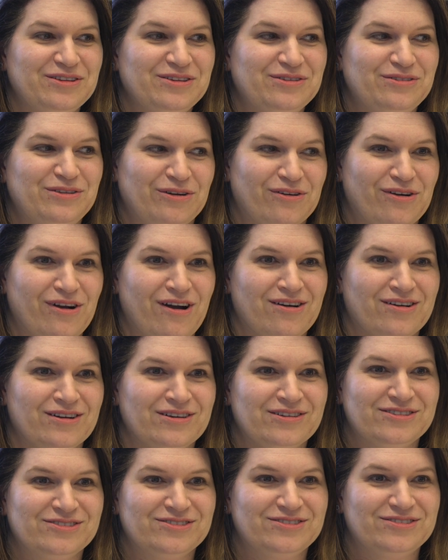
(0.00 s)
there
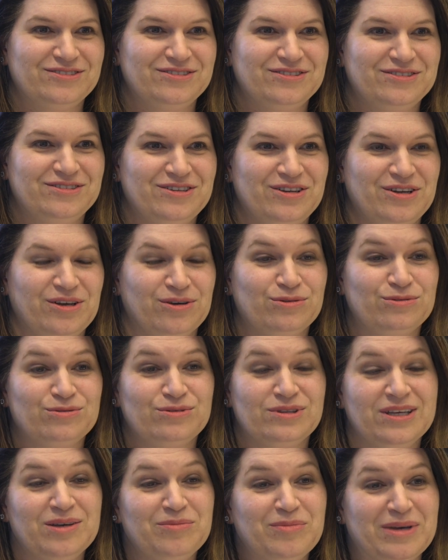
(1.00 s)
are no
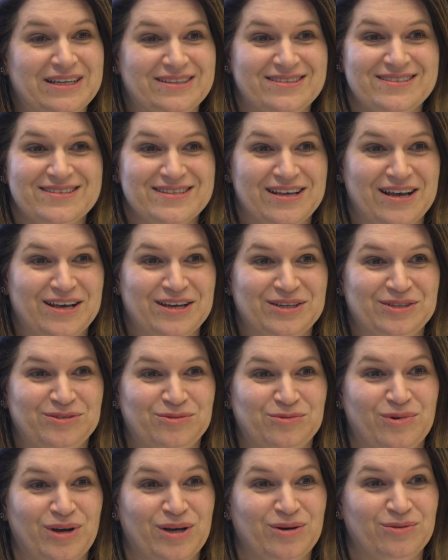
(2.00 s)
limits
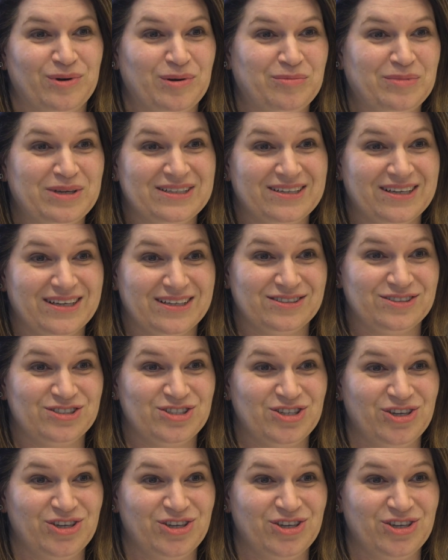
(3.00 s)
on what women can